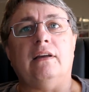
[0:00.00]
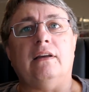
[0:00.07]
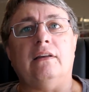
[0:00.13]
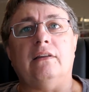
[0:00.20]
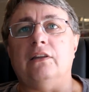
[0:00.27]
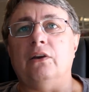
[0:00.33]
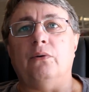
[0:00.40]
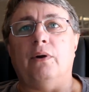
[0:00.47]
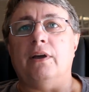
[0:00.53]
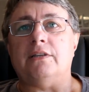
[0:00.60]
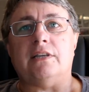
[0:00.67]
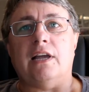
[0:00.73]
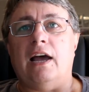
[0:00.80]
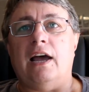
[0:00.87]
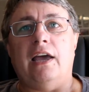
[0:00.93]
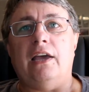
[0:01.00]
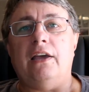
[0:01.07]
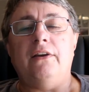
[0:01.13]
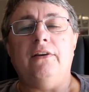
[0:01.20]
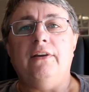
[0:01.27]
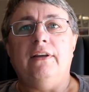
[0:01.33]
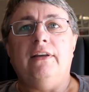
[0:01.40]

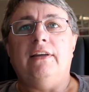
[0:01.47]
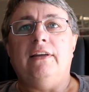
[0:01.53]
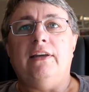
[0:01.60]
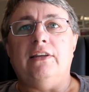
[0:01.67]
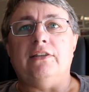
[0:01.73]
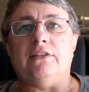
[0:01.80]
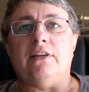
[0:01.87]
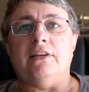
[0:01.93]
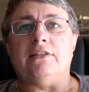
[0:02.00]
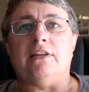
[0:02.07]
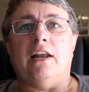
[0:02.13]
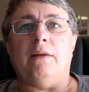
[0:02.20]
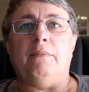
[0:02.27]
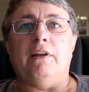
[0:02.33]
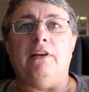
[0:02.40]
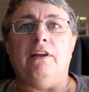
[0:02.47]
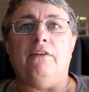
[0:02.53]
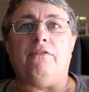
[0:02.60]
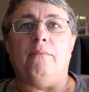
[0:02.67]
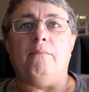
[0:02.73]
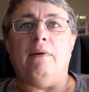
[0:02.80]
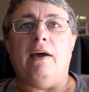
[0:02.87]
USA is going to be a
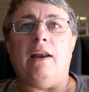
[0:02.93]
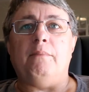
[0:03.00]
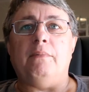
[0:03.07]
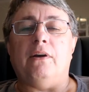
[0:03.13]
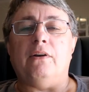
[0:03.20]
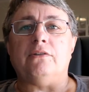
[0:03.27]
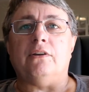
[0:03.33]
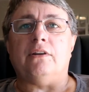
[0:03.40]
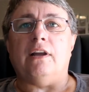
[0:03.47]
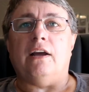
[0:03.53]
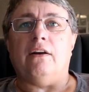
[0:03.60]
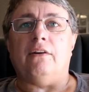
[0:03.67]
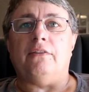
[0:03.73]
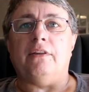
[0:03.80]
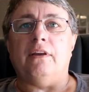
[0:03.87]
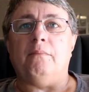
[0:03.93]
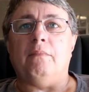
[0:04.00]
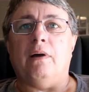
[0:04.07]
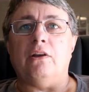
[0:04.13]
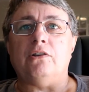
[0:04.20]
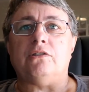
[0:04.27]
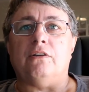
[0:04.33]
different matter, because I think
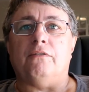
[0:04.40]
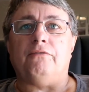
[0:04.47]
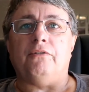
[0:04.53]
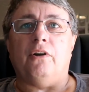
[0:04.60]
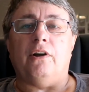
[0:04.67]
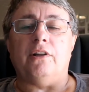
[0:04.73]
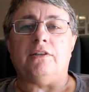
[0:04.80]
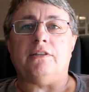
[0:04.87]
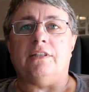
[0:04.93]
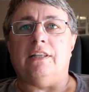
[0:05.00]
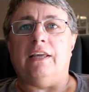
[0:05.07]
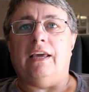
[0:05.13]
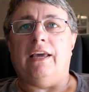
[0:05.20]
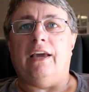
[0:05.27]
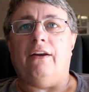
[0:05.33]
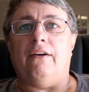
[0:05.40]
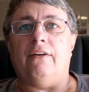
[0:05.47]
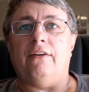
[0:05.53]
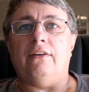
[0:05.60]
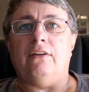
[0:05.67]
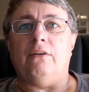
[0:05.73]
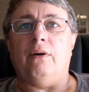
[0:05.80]
most of the flights
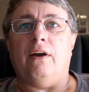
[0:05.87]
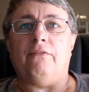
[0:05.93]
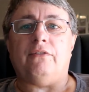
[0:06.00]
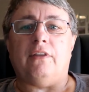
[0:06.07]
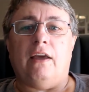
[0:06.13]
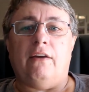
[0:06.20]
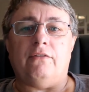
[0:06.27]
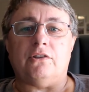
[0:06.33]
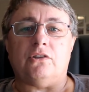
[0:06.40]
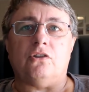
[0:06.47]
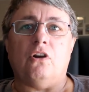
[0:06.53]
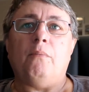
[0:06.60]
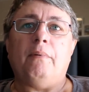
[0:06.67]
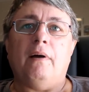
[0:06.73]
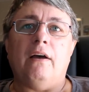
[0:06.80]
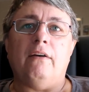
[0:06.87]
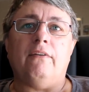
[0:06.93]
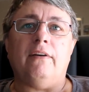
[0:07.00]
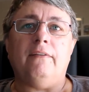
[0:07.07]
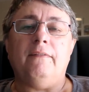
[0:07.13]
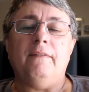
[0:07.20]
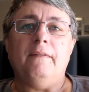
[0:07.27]
there you have to have a
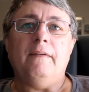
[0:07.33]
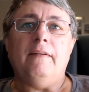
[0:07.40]
stopover,